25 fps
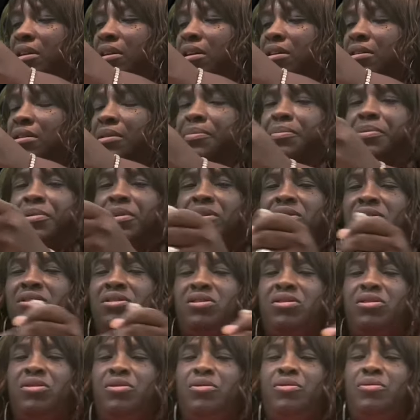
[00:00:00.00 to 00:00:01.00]
gonna put
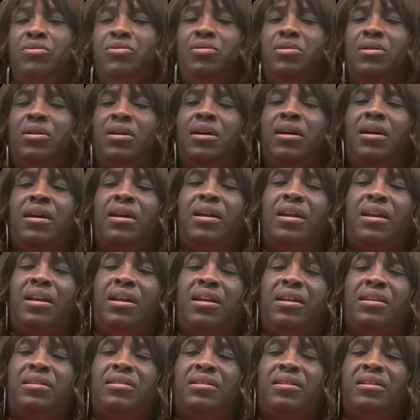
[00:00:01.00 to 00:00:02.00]
two
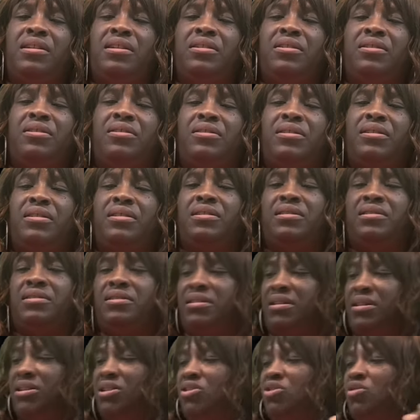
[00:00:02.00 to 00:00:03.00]
in here in
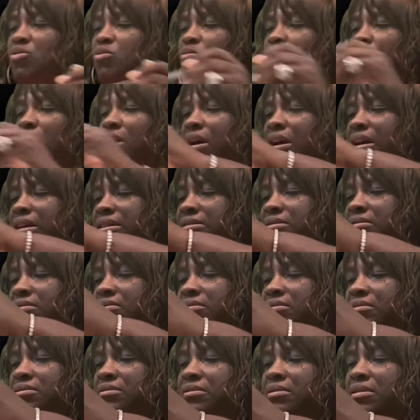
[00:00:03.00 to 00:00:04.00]
each one.
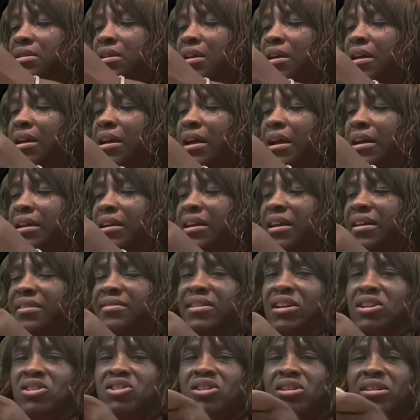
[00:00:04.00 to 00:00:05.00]
I guess
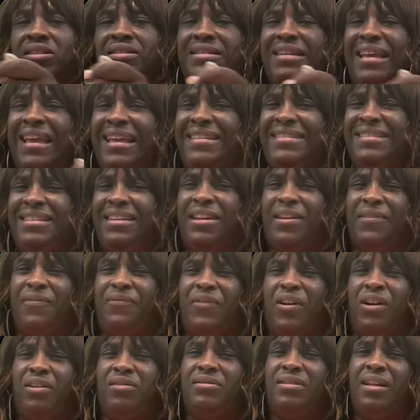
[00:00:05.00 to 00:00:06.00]
I should have tasted it
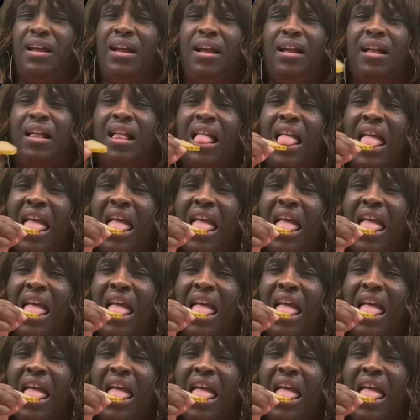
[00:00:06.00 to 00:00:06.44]
first, huh?